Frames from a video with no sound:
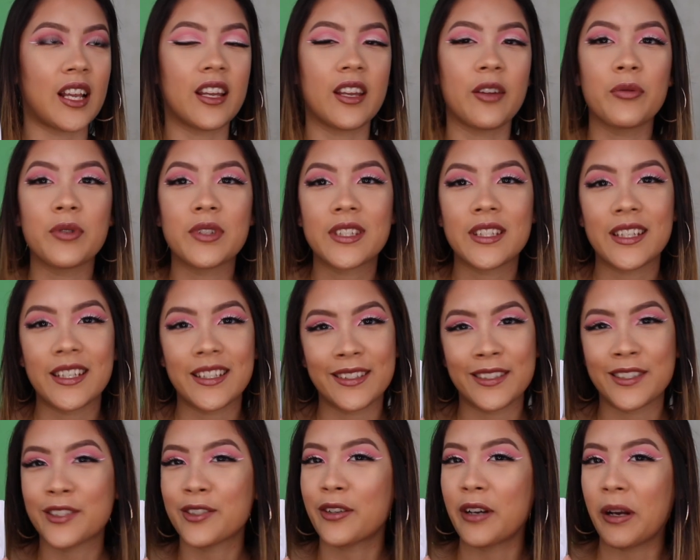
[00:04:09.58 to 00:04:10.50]
It was an
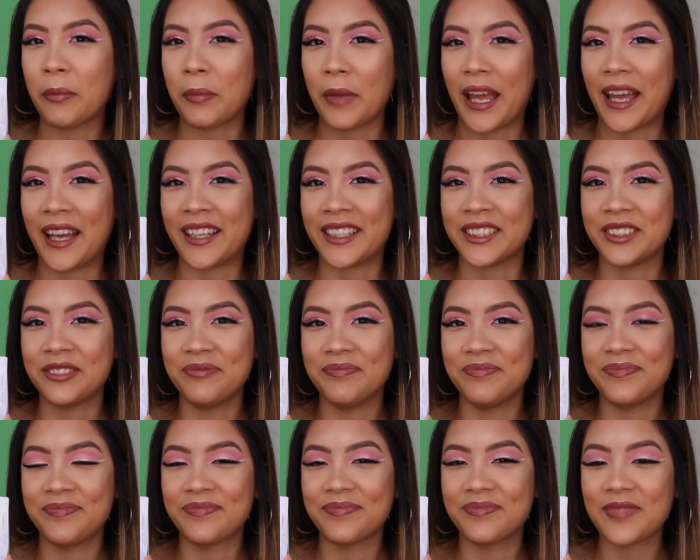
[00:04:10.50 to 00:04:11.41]
Instagram ad,
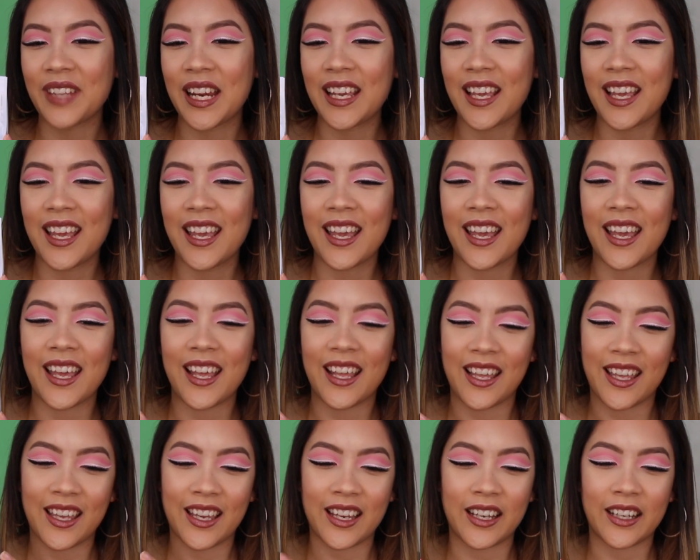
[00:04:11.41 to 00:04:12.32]

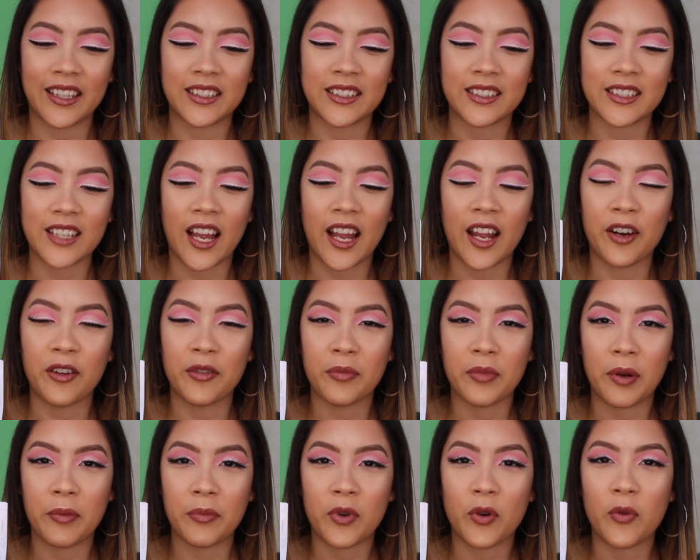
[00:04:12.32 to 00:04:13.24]
and I
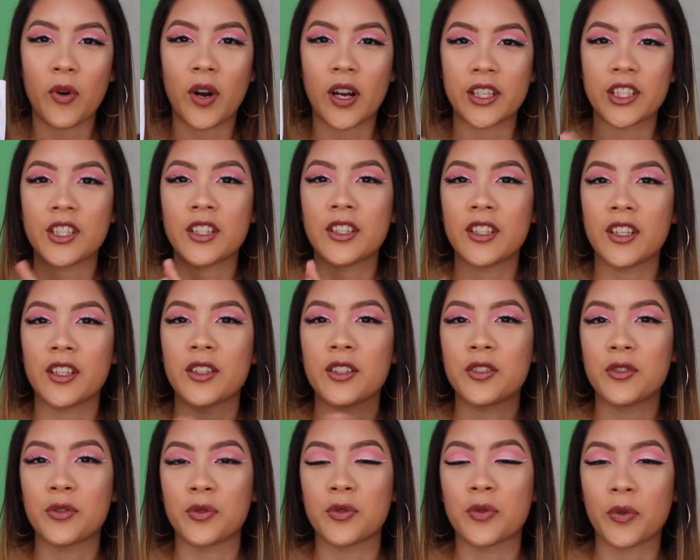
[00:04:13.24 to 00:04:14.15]
remember watching
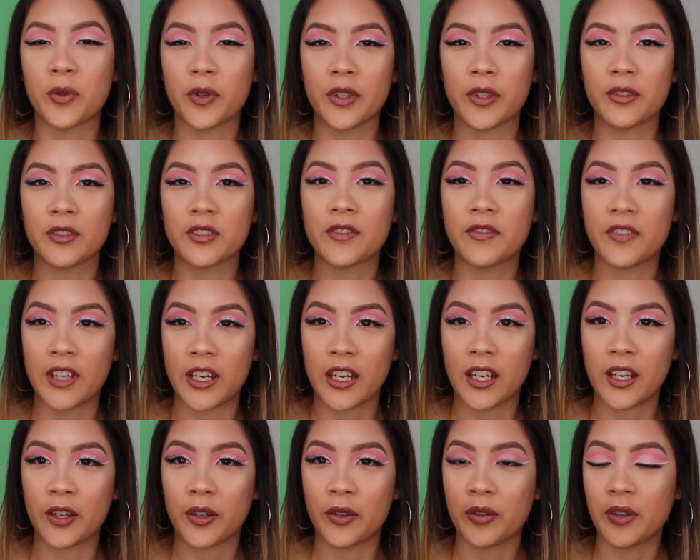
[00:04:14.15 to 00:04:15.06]
NikkieTutorial's
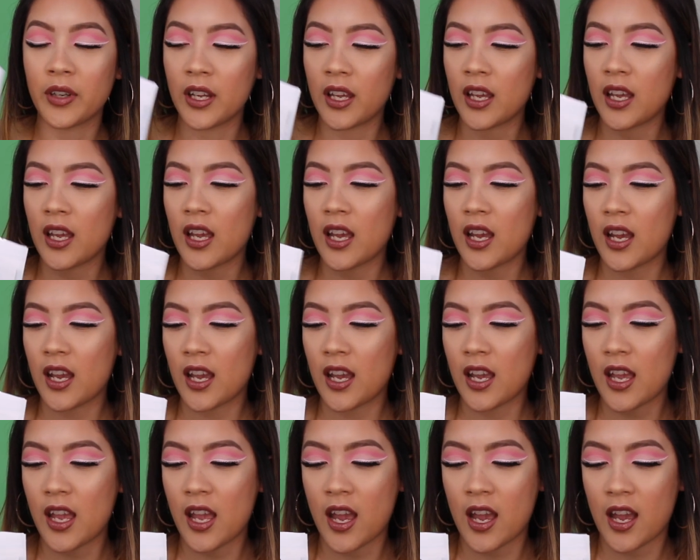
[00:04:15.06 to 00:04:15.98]
video,
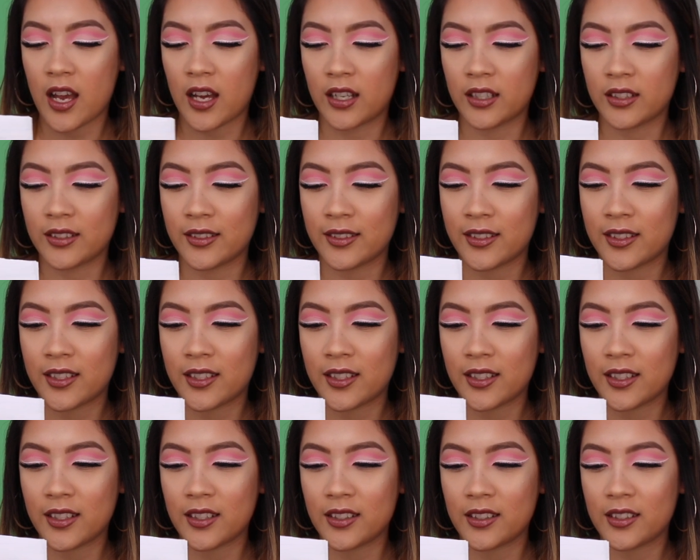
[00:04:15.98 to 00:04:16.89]
and
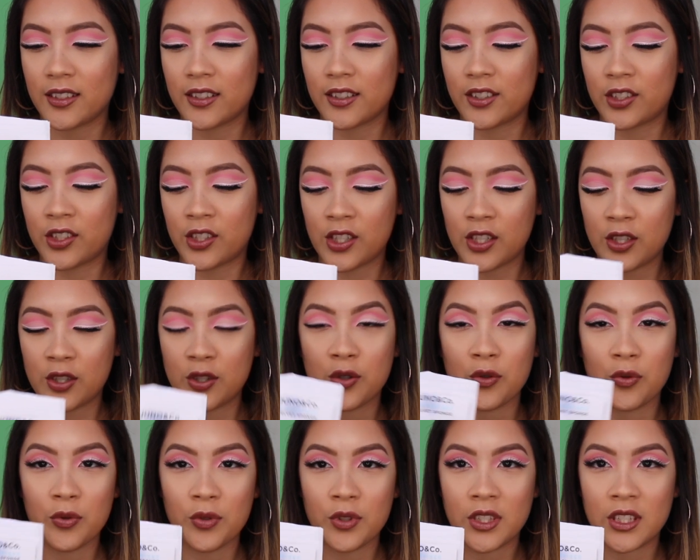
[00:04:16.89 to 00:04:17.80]
she
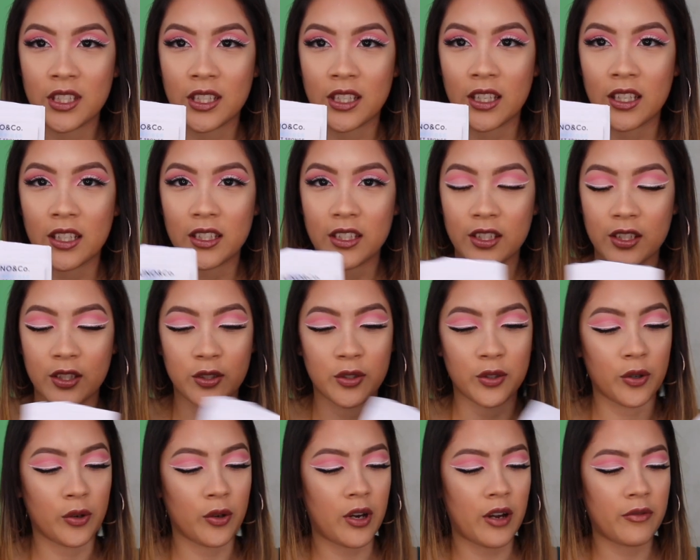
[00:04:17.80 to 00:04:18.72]
used it,
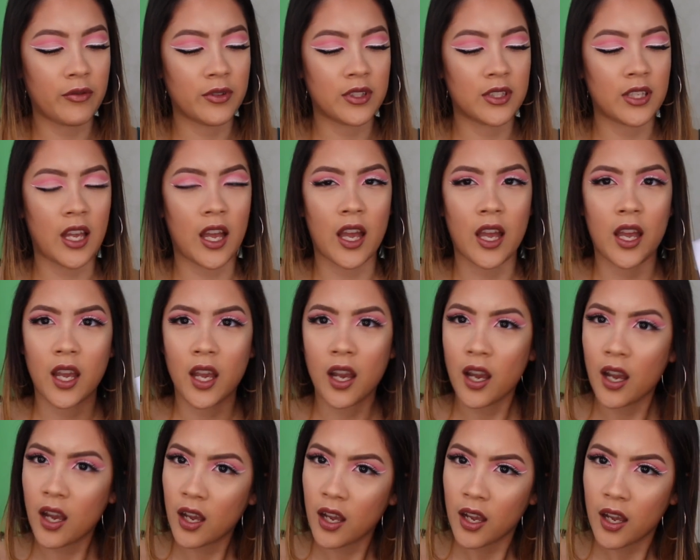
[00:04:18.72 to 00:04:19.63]
so I was like,
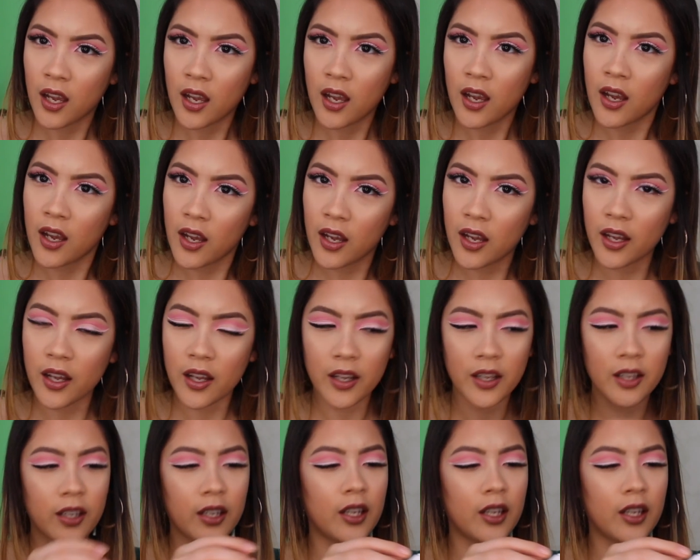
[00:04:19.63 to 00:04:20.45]
huh.